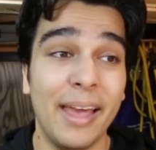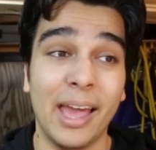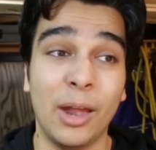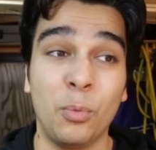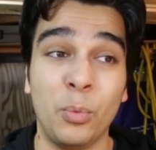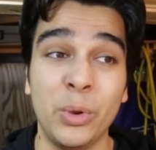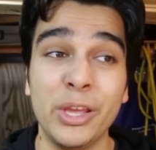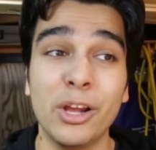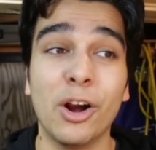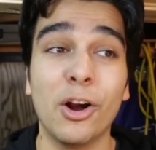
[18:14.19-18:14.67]

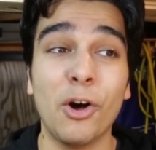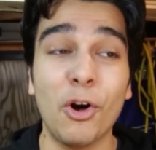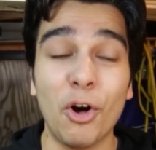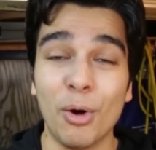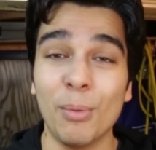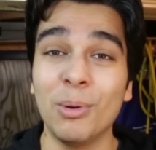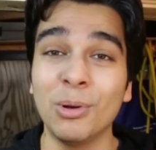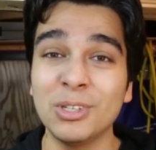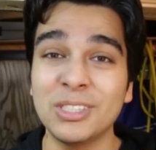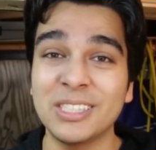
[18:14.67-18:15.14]
And we are
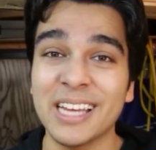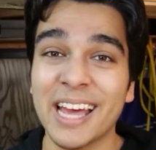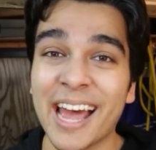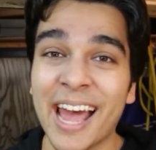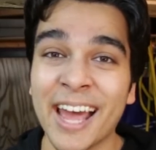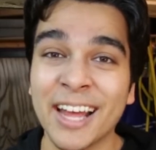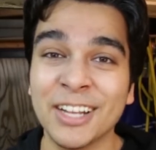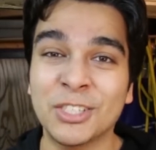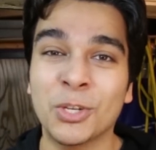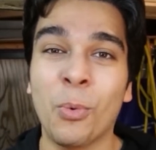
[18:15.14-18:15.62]
almost
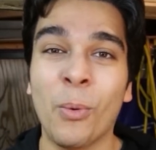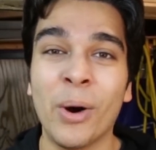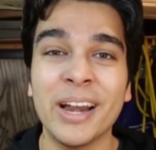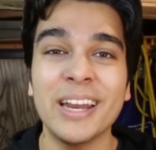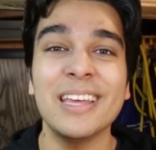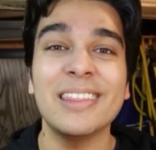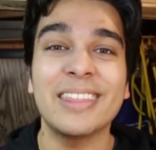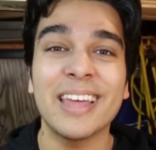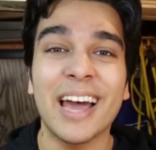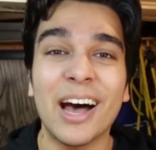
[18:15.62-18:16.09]
at
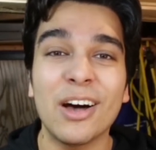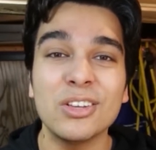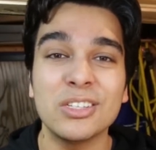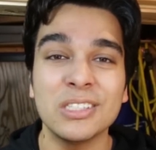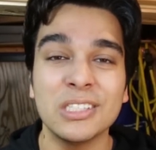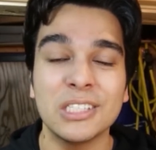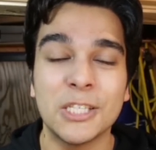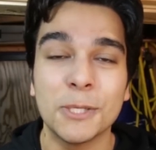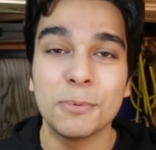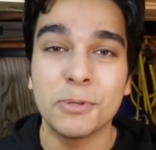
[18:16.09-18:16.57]

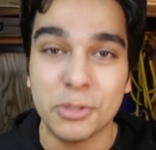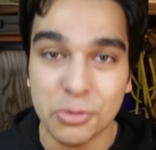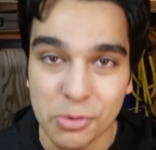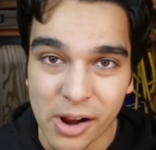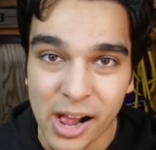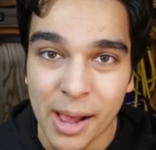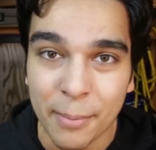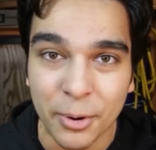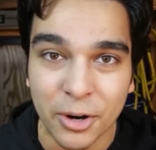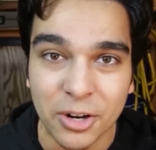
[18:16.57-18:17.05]
20,000
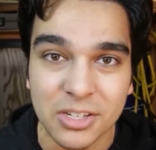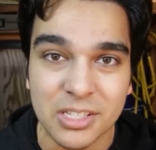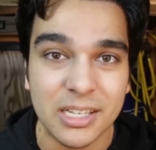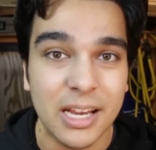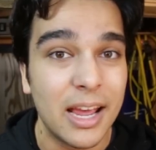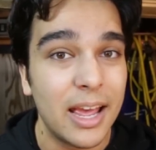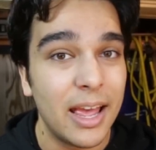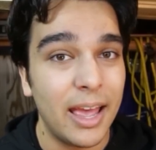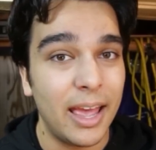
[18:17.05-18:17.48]
subscribers.